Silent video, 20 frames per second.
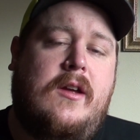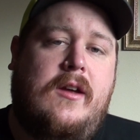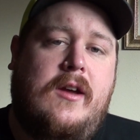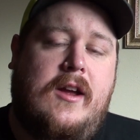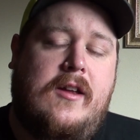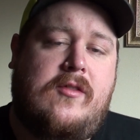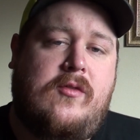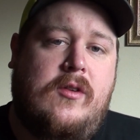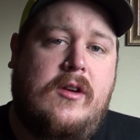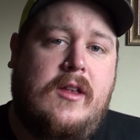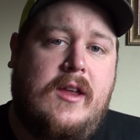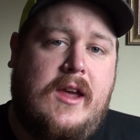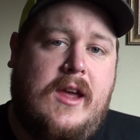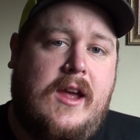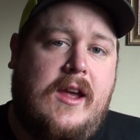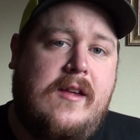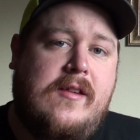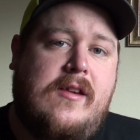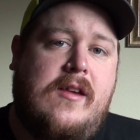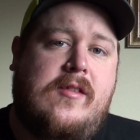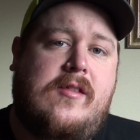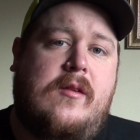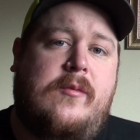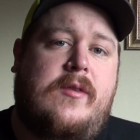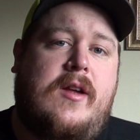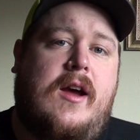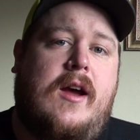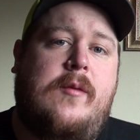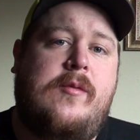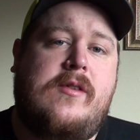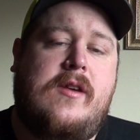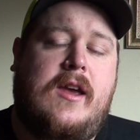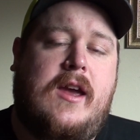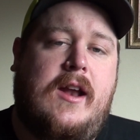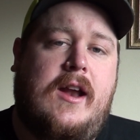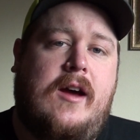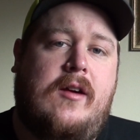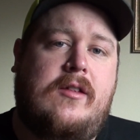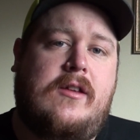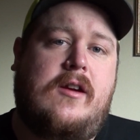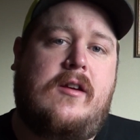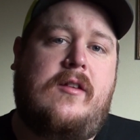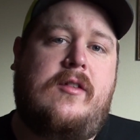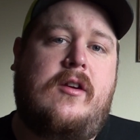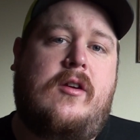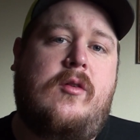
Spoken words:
It's really easy sometimes to get out there on